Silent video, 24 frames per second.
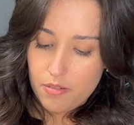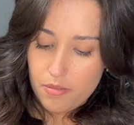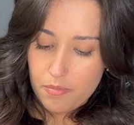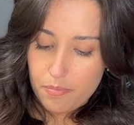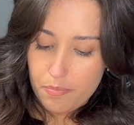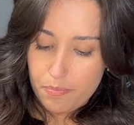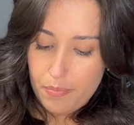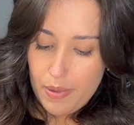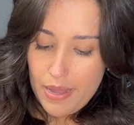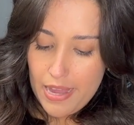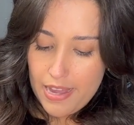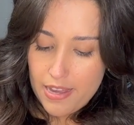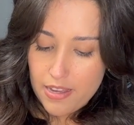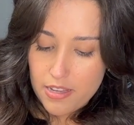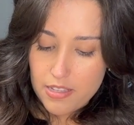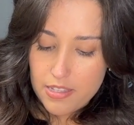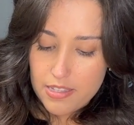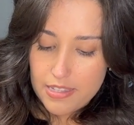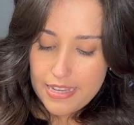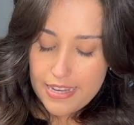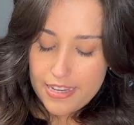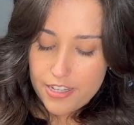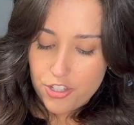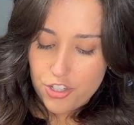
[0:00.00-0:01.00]
back
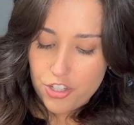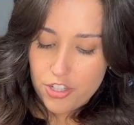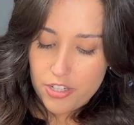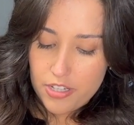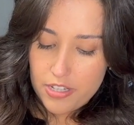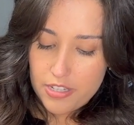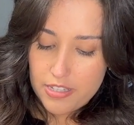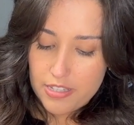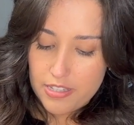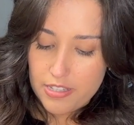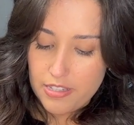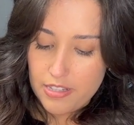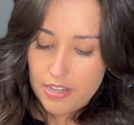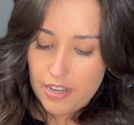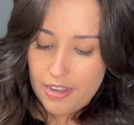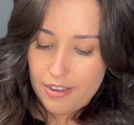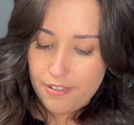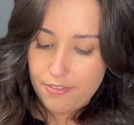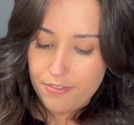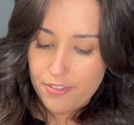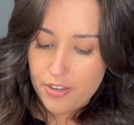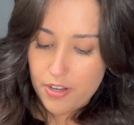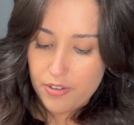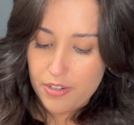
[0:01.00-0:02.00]
section is not
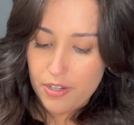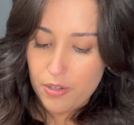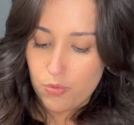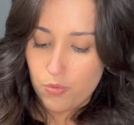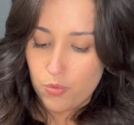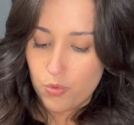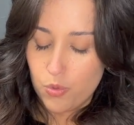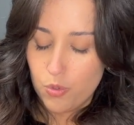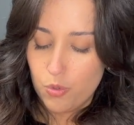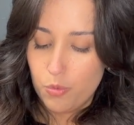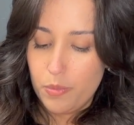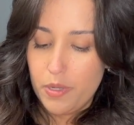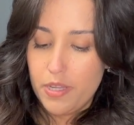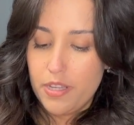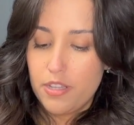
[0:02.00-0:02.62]
very roomy,